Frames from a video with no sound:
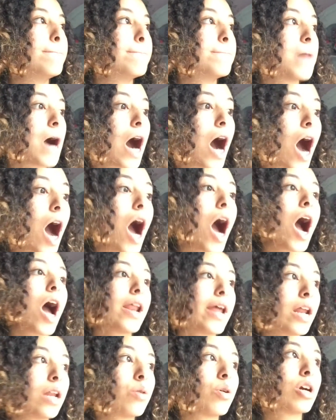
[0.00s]

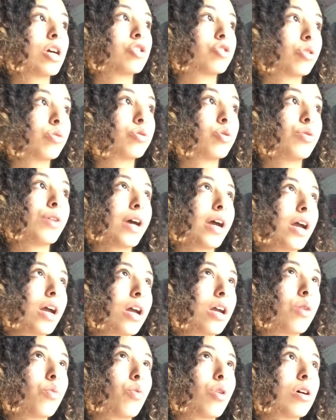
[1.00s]
But anyway, so
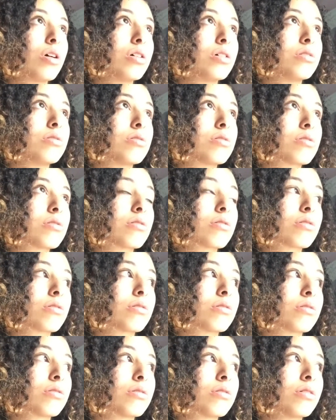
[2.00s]
today
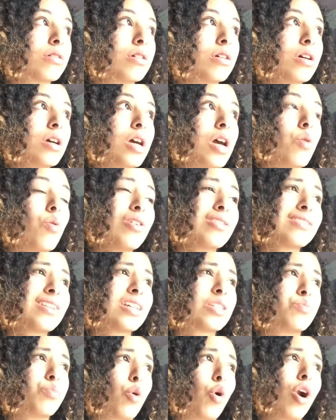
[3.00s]
wasn't
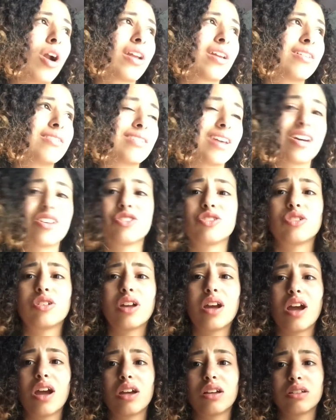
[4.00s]
as boring as
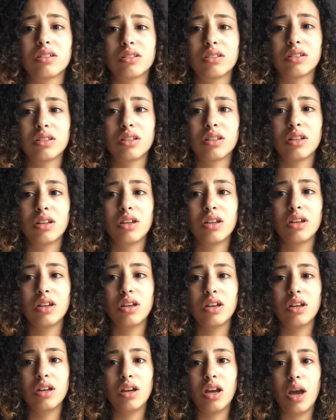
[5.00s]
yesterday.
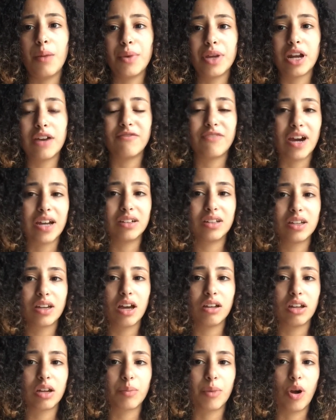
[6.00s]
I mean, I finally
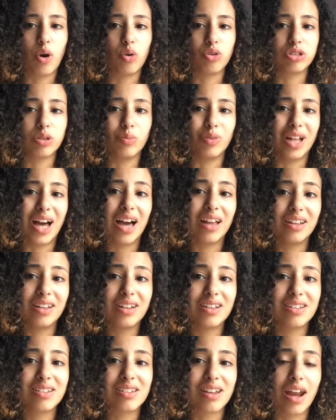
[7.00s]
got like my whole supply
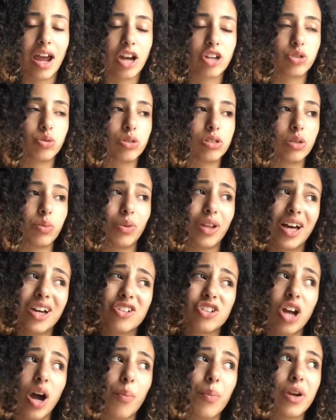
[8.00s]
list and actually went supply
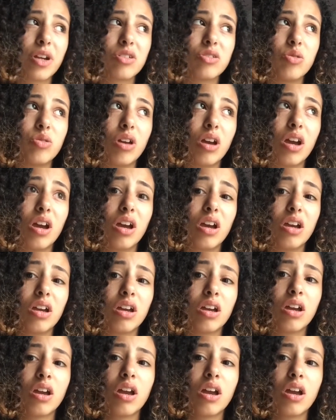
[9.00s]
shopping today.